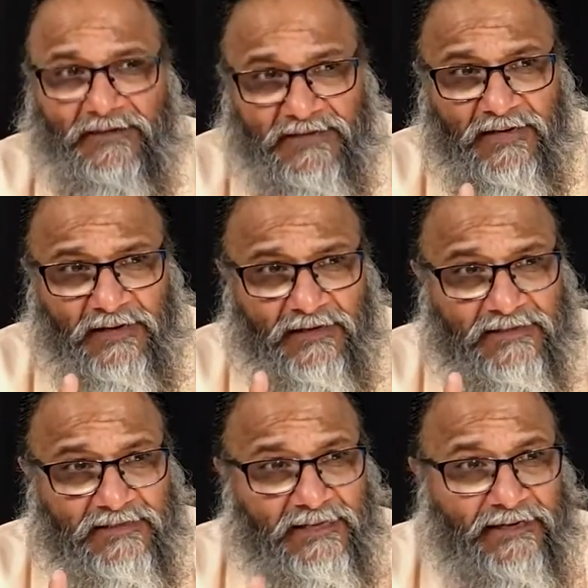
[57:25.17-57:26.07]
Is the
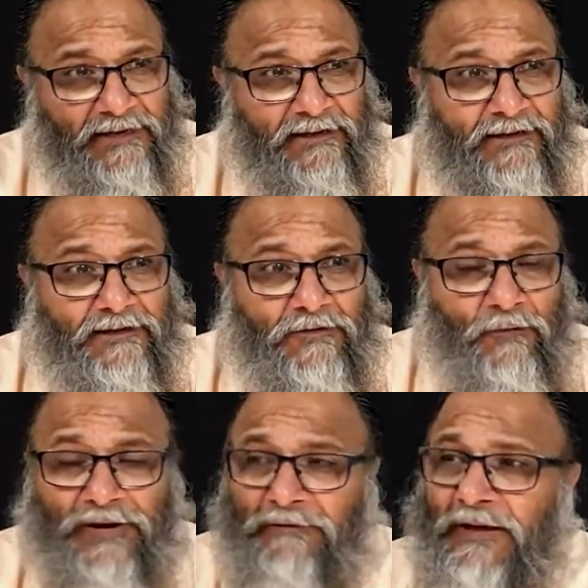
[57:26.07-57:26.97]
seed.
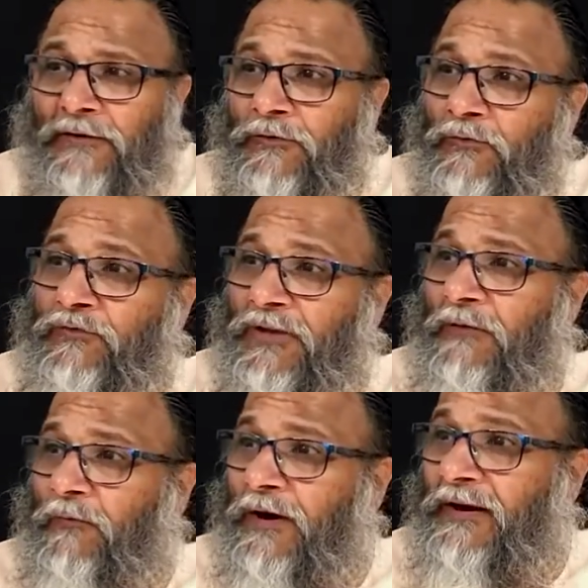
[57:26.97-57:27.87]
So when we are
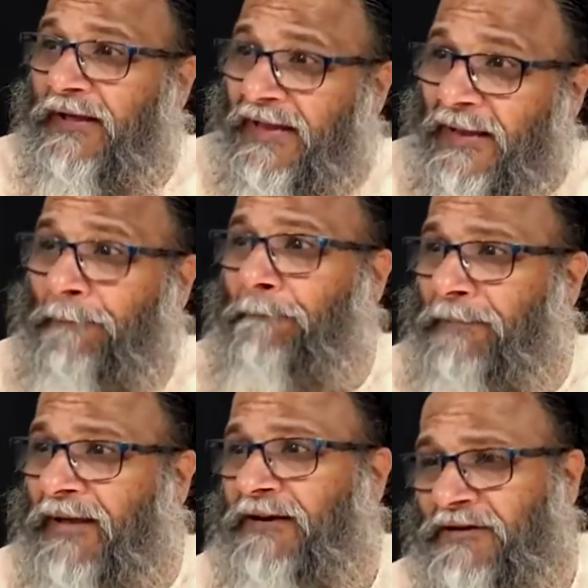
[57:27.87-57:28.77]
using word
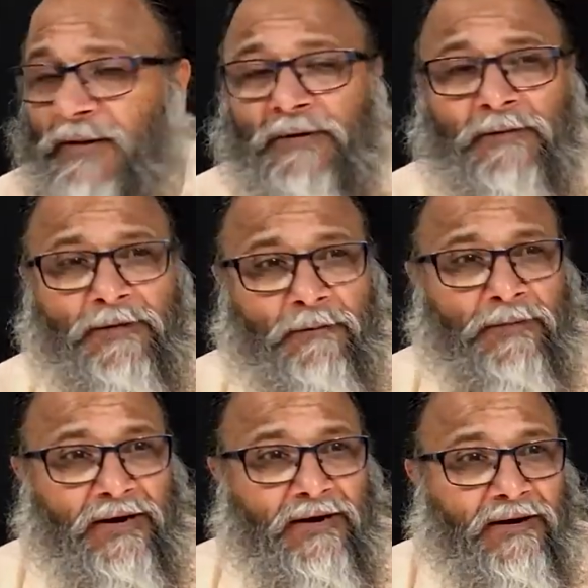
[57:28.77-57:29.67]
imperishable
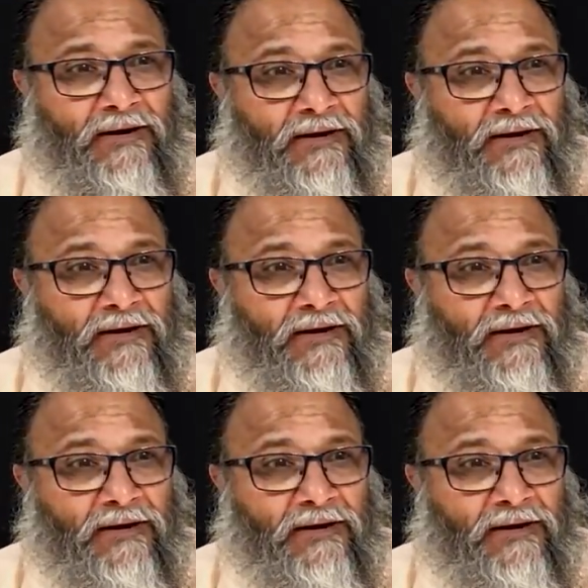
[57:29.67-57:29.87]
Brahman,